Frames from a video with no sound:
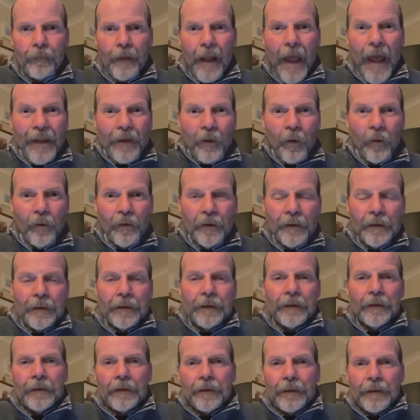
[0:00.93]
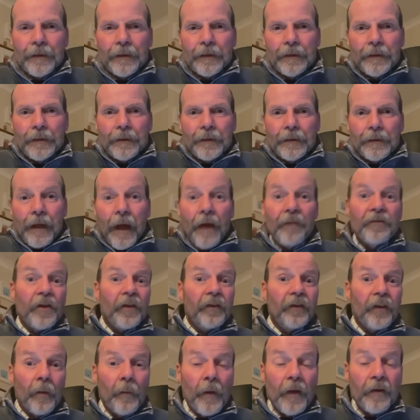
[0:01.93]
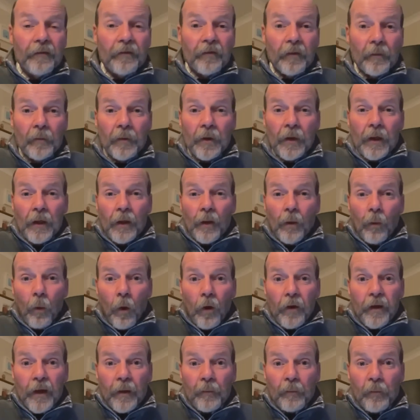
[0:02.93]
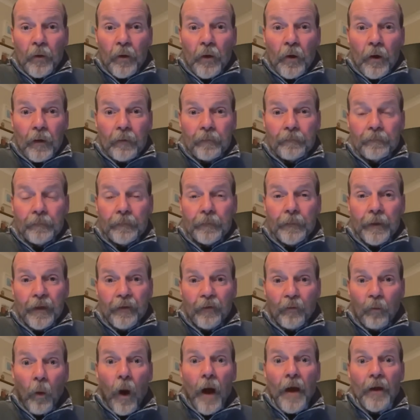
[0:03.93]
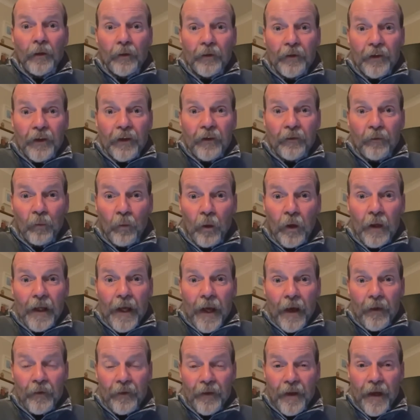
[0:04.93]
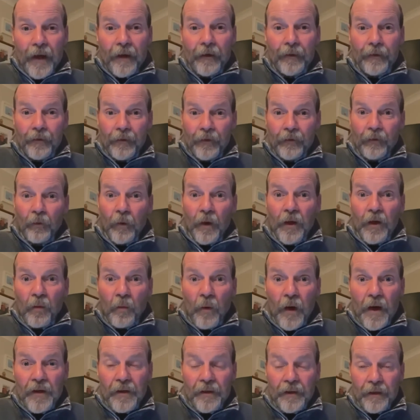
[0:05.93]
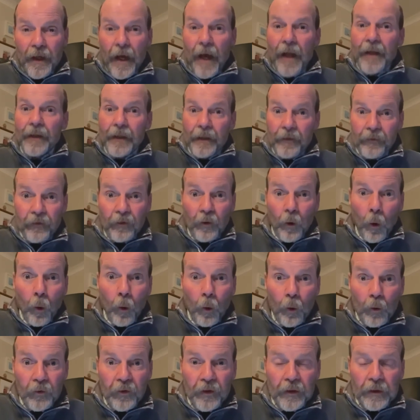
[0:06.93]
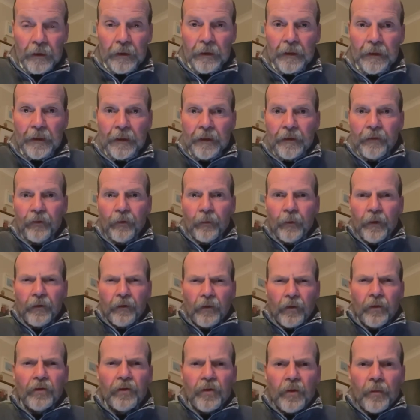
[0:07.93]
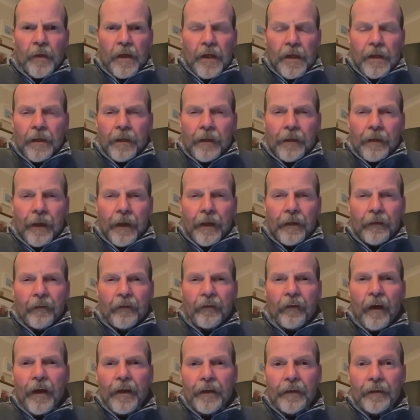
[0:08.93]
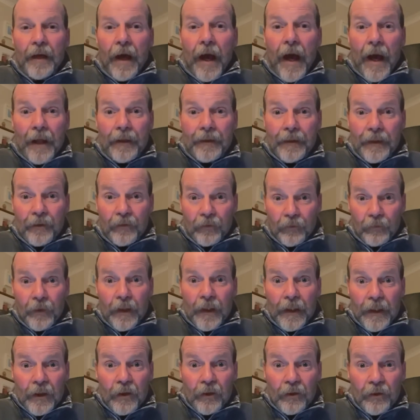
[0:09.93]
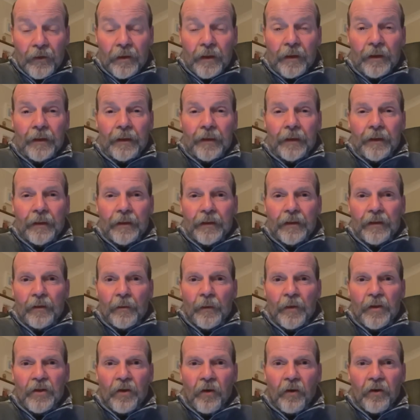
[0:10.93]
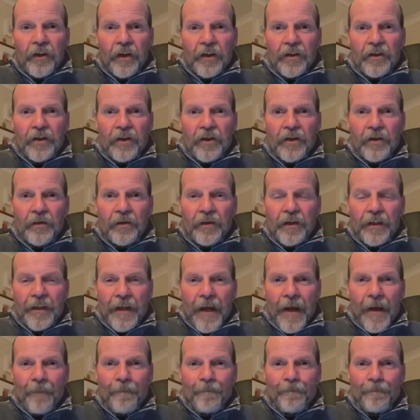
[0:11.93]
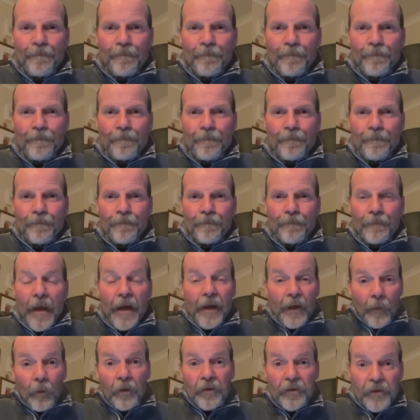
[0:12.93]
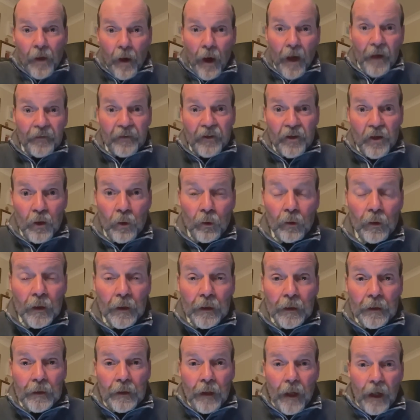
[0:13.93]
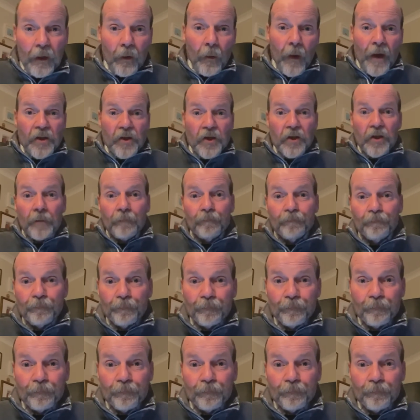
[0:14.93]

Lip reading: Hello. I've just come in from Woking Brewer. It's wild and it's woolly out there. There's quite a wind and it's cold. So it's good to be inside and it's really good to be talking to you today. And I want to ask you a question.